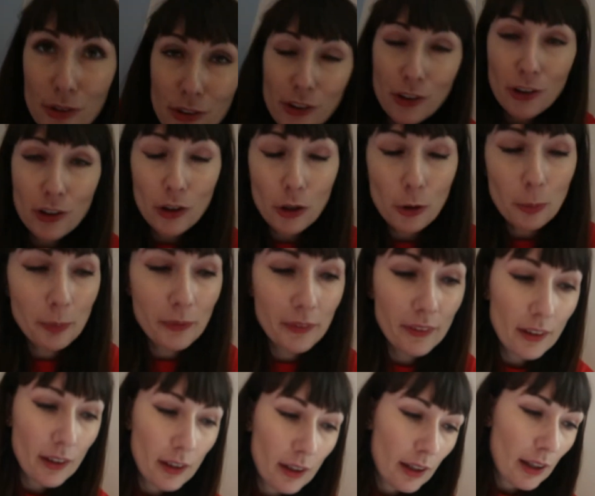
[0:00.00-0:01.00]
tubes
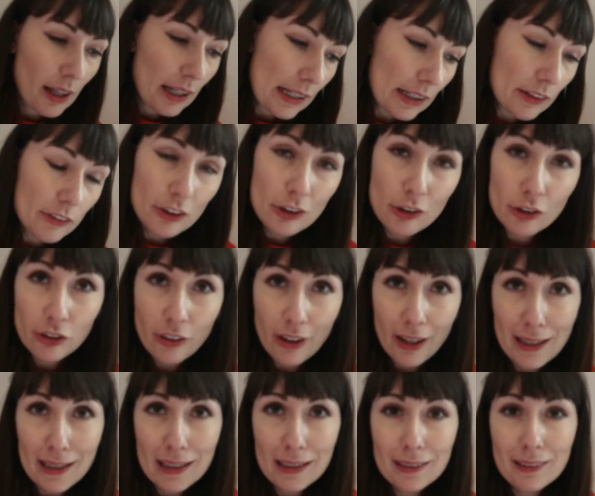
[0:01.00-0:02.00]
and then two
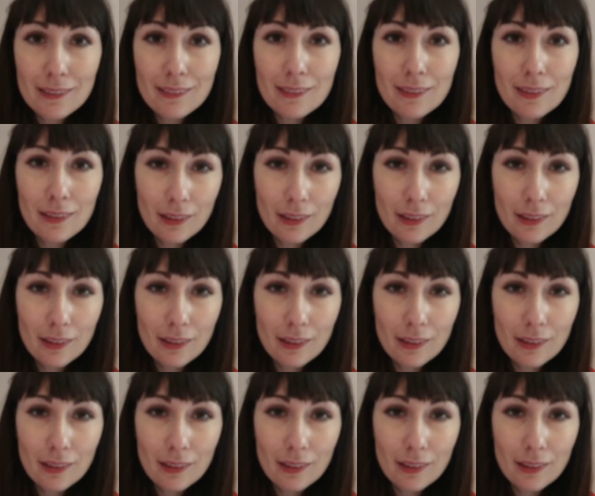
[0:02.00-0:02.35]
trains.